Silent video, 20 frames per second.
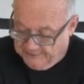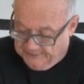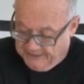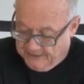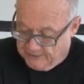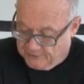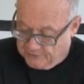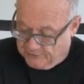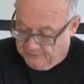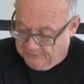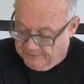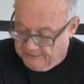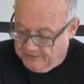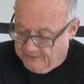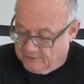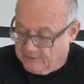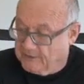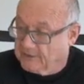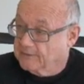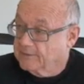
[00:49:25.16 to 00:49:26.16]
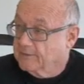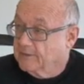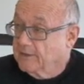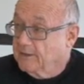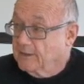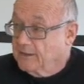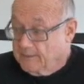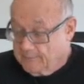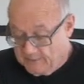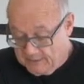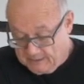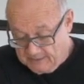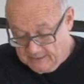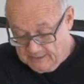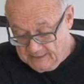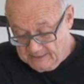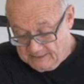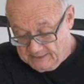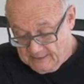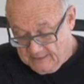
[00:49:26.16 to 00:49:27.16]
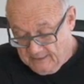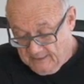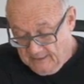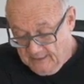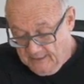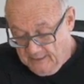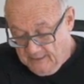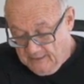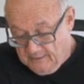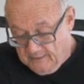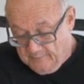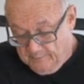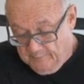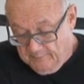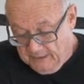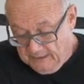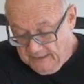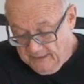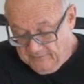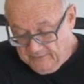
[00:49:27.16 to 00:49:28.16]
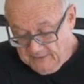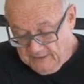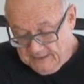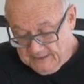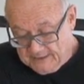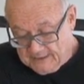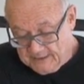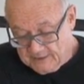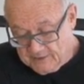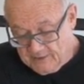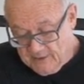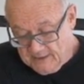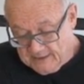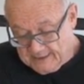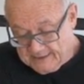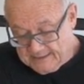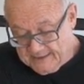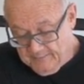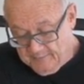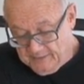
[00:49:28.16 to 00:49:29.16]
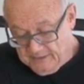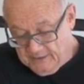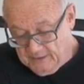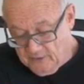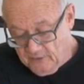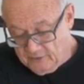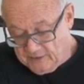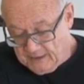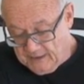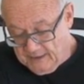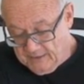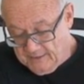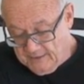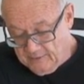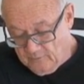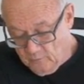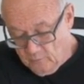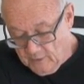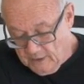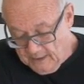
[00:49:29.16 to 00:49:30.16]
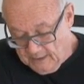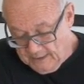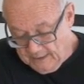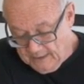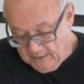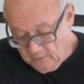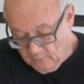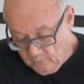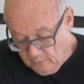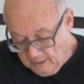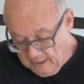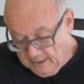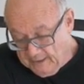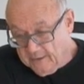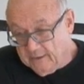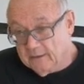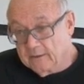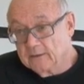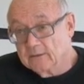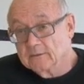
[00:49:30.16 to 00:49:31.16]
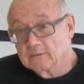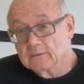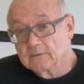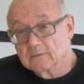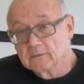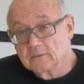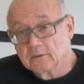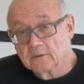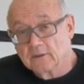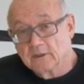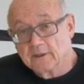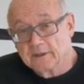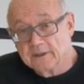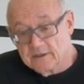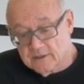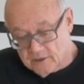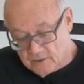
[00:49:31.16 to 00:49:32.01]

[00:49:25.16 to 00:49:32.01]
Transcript: nature of hatred, because malevolence is not simply located in one, or in